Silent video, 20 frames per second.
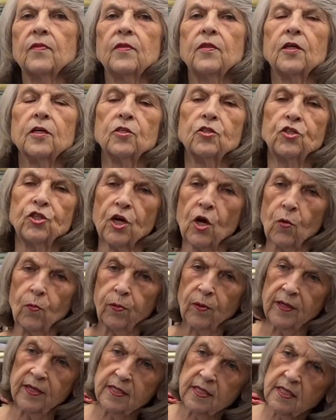The
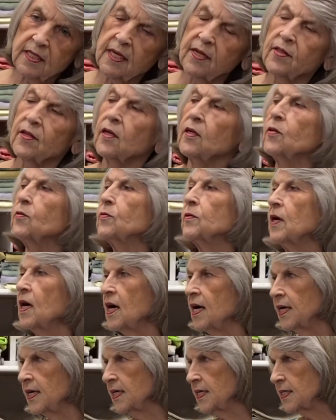Joblins and the
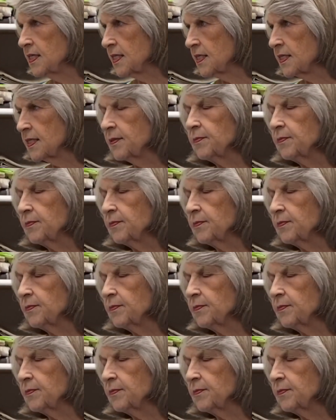Luganas.